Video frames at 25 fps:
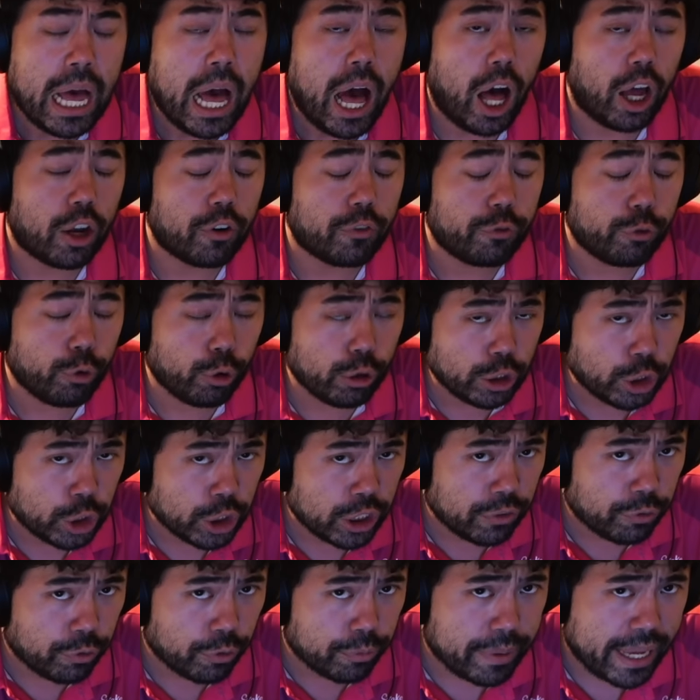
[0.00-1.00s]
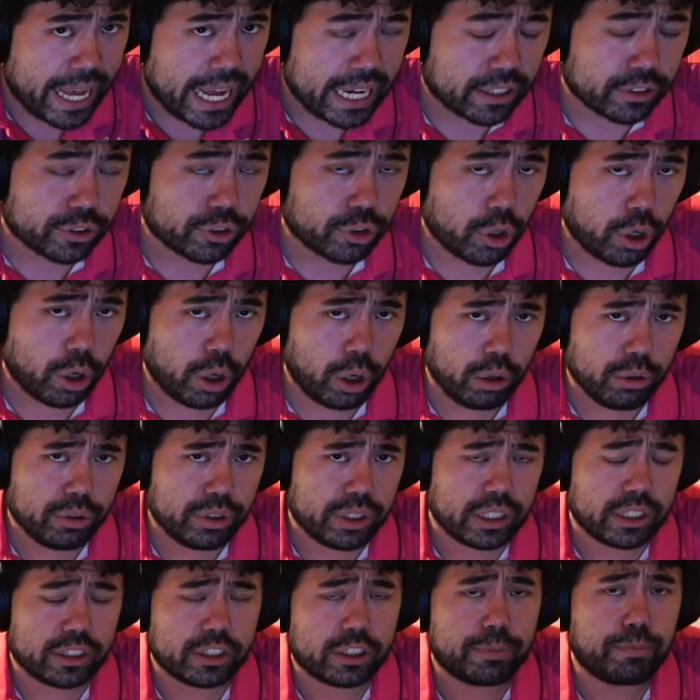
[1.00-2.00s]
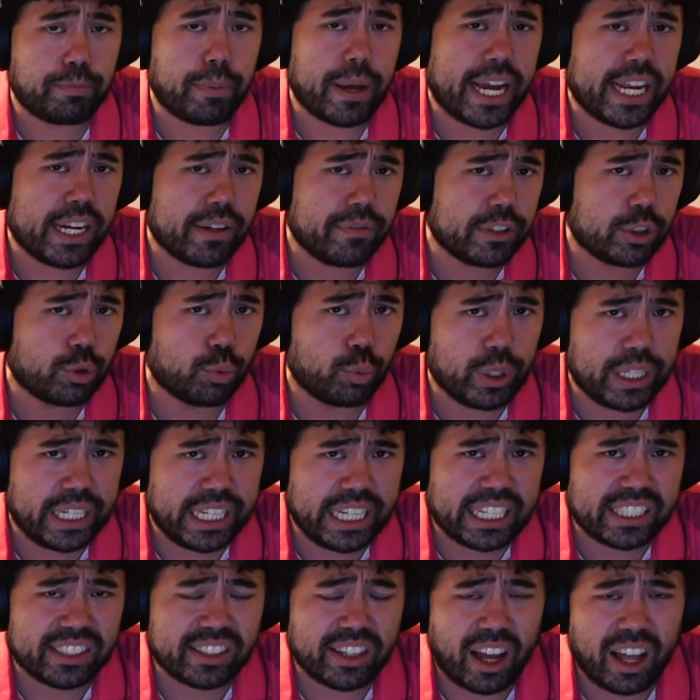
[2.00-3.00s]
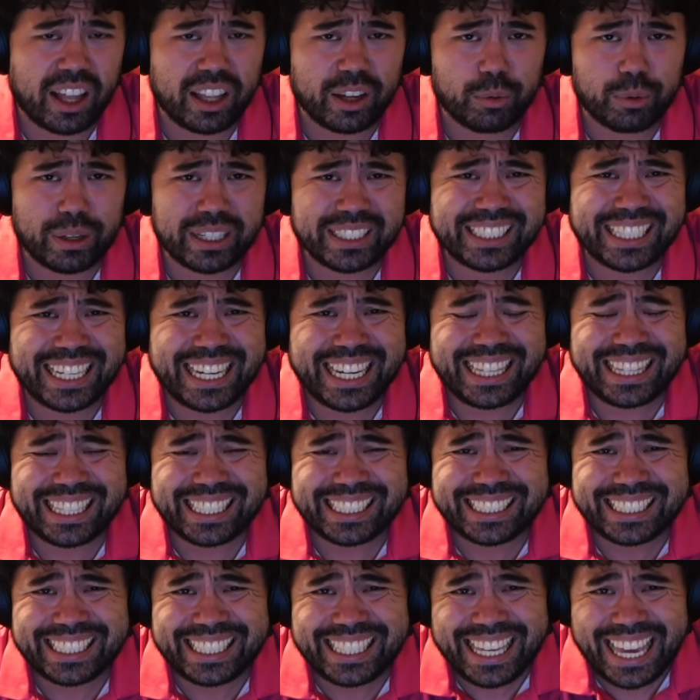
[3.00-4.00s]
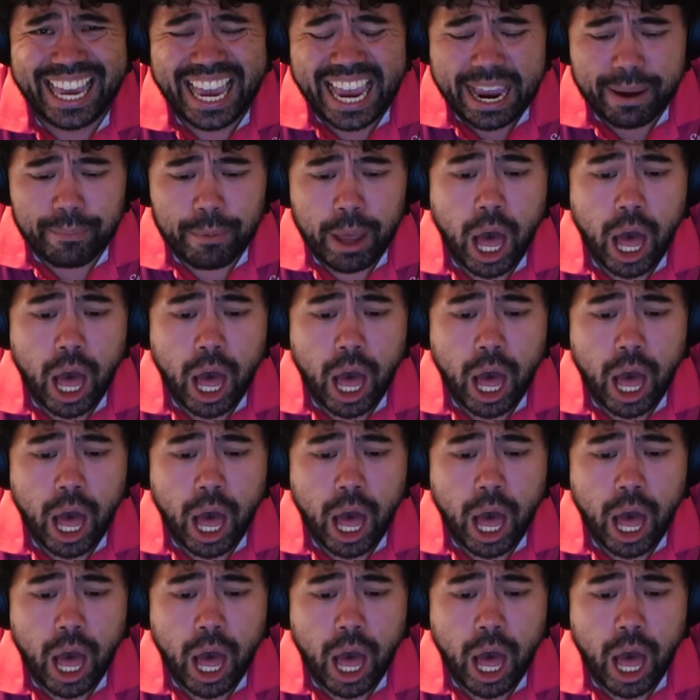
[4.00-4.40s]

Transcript: Unfortunately for Magnus Carlsen, in spite of his win against Alireza in this game,